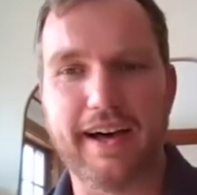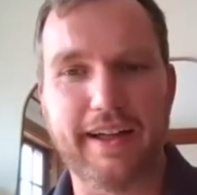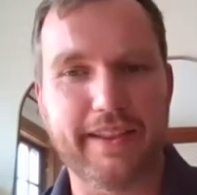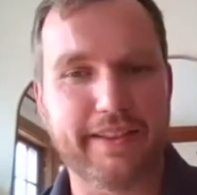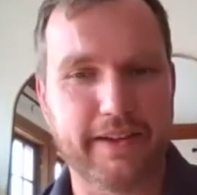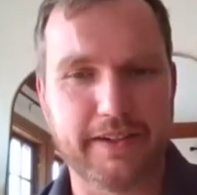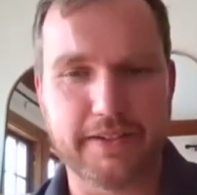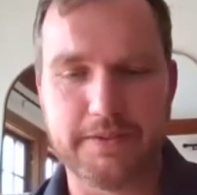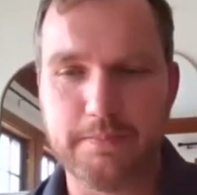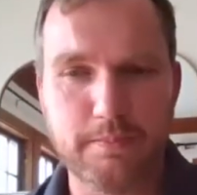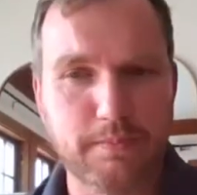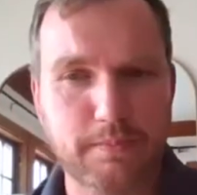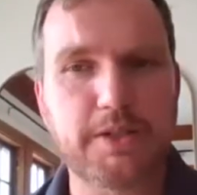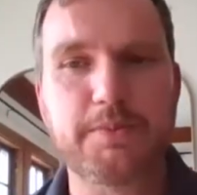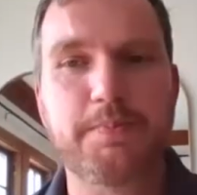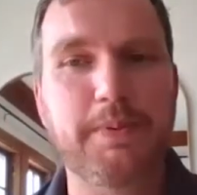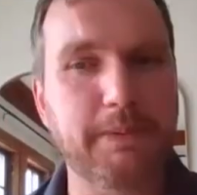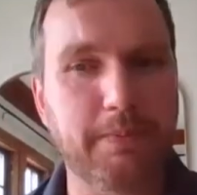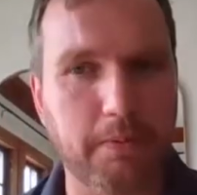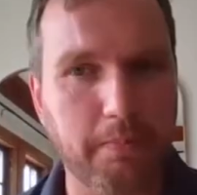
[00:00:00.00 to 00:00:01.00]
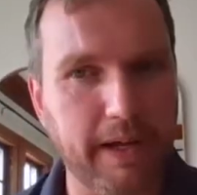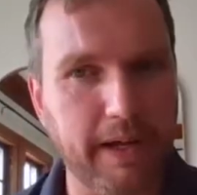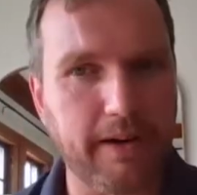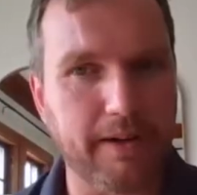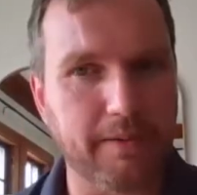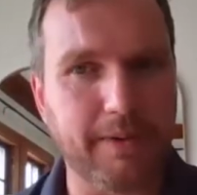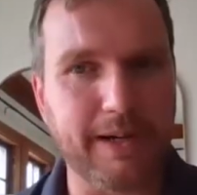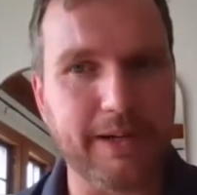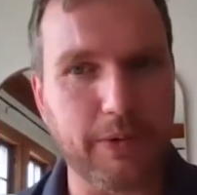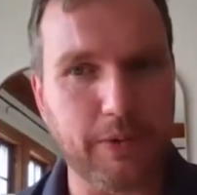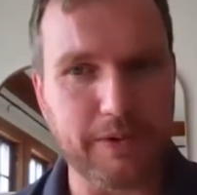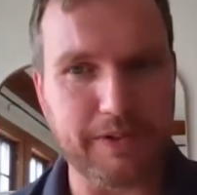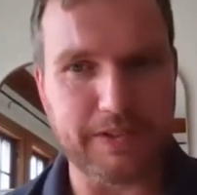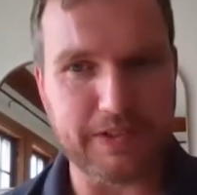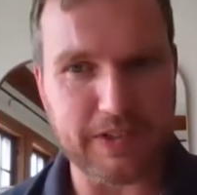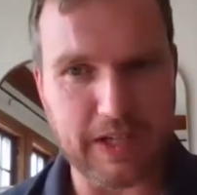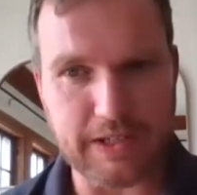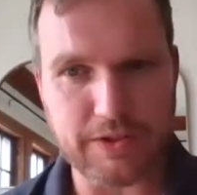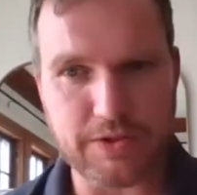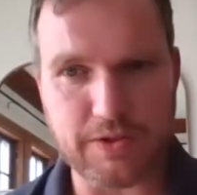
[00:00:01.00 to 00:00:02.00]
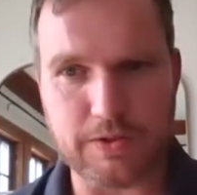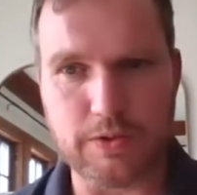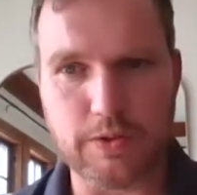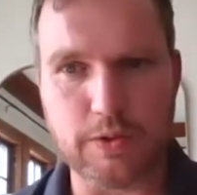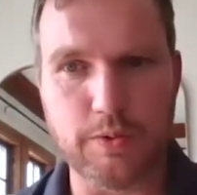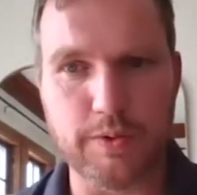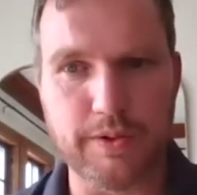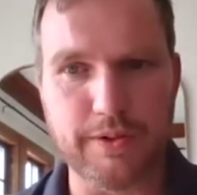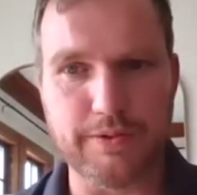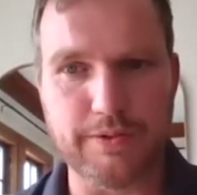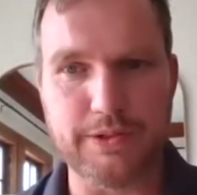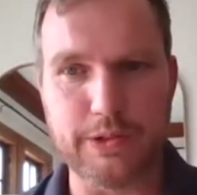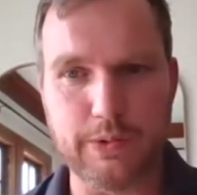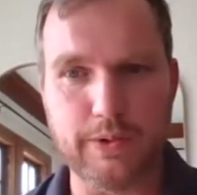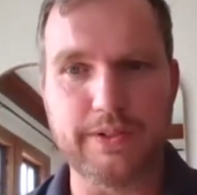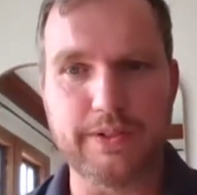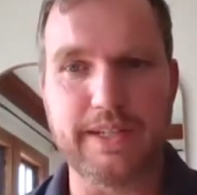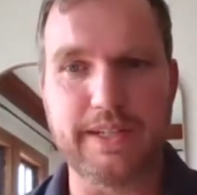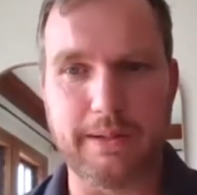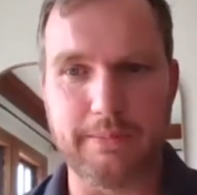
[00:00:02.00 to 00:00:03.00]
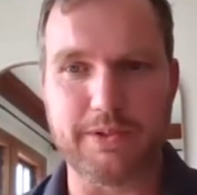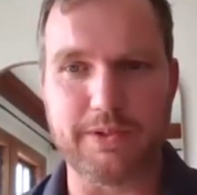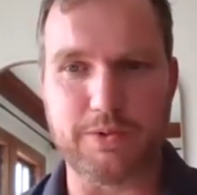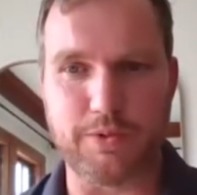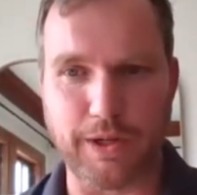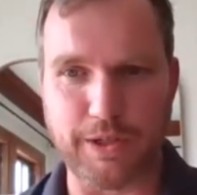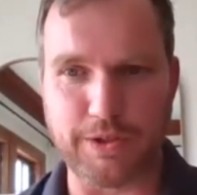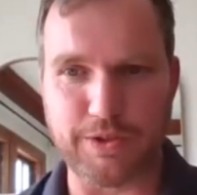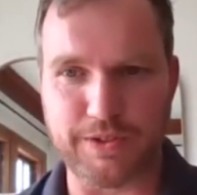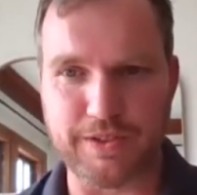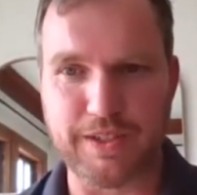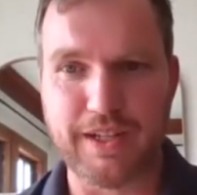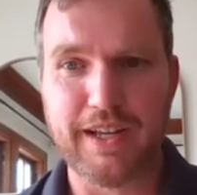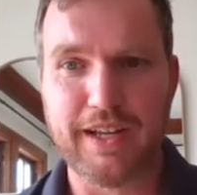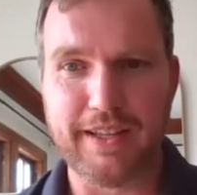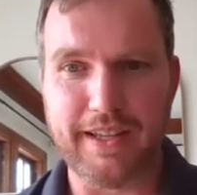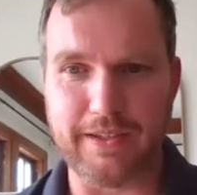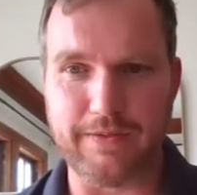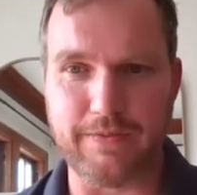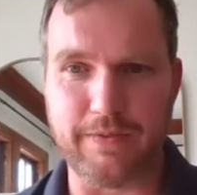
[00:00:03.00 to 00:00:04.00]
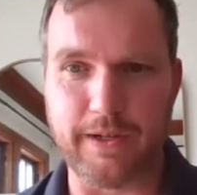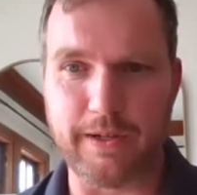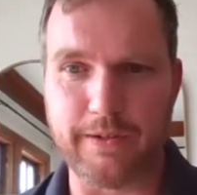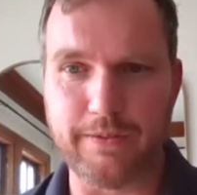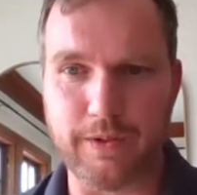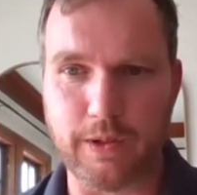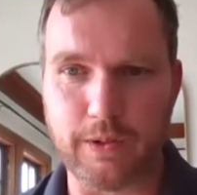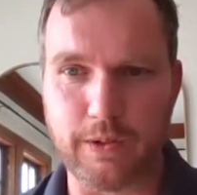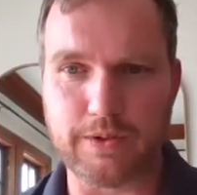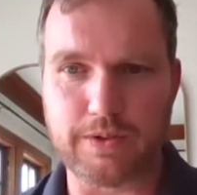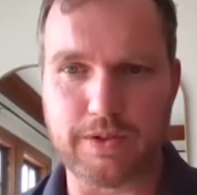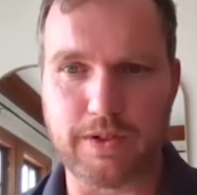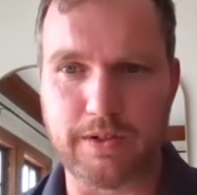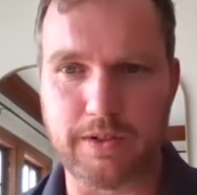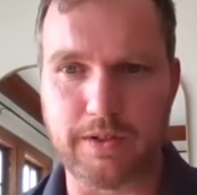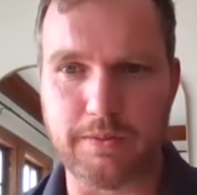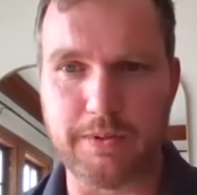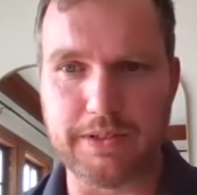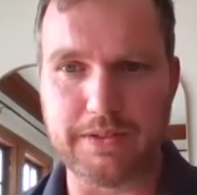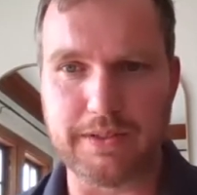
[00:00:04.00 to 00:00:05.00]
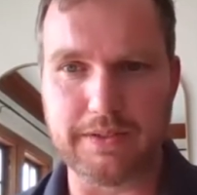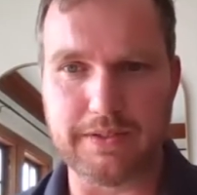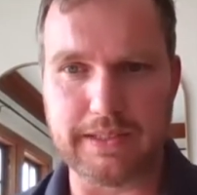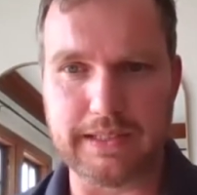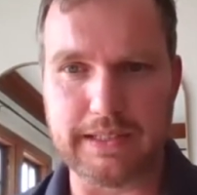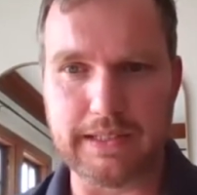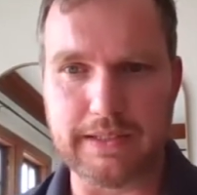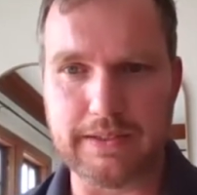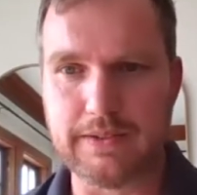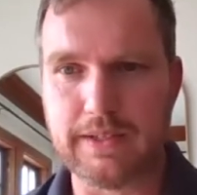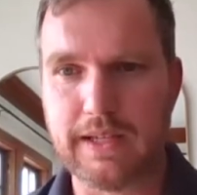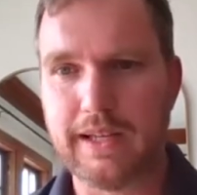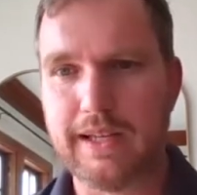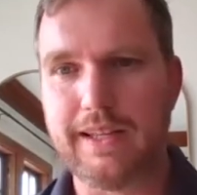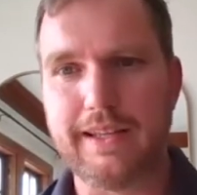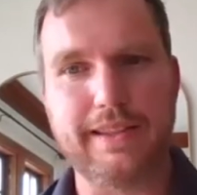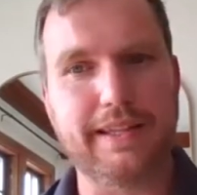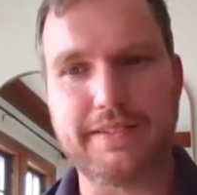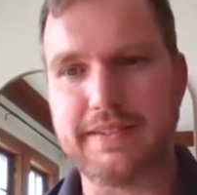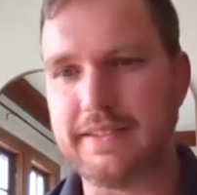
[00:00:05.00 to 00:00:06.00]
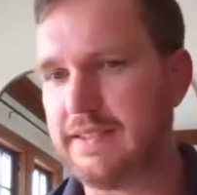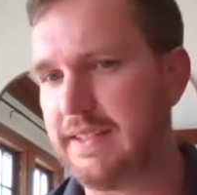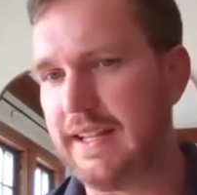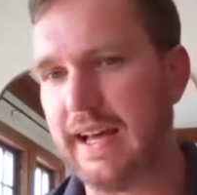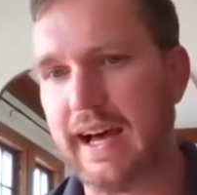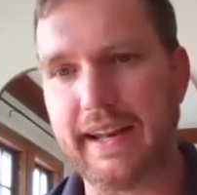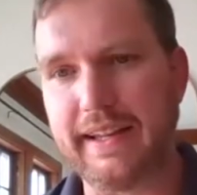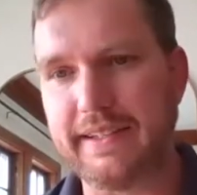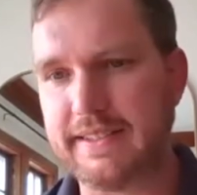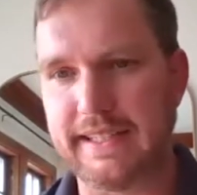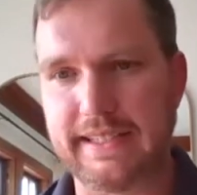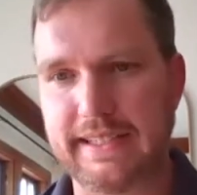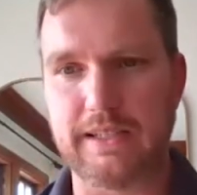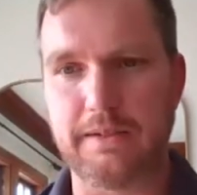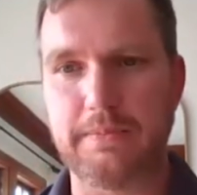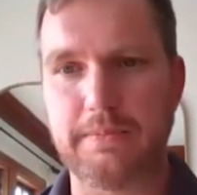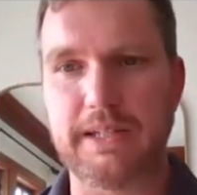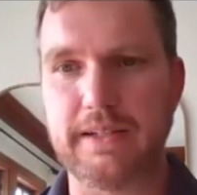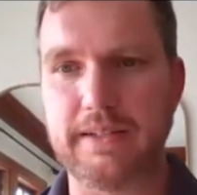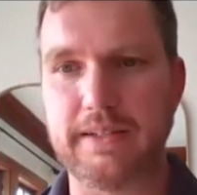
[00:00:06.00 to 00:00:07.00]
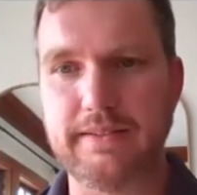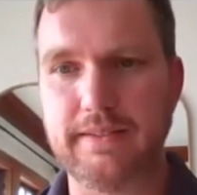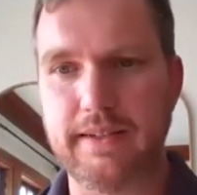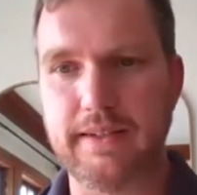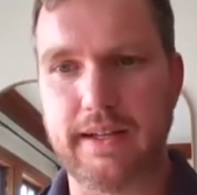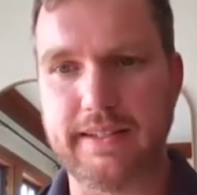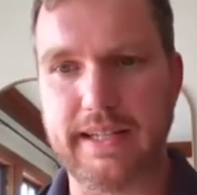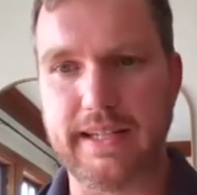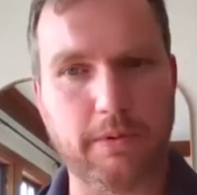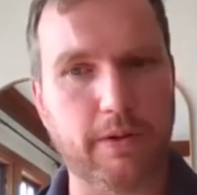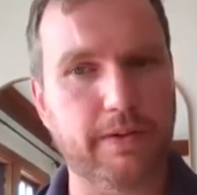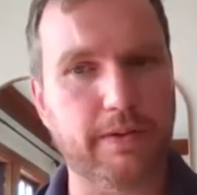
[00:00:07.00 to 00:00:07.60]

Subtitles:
There's much people better in my organization who will do a demonstration that's very focused on your business needs. This is not intended to be a demo.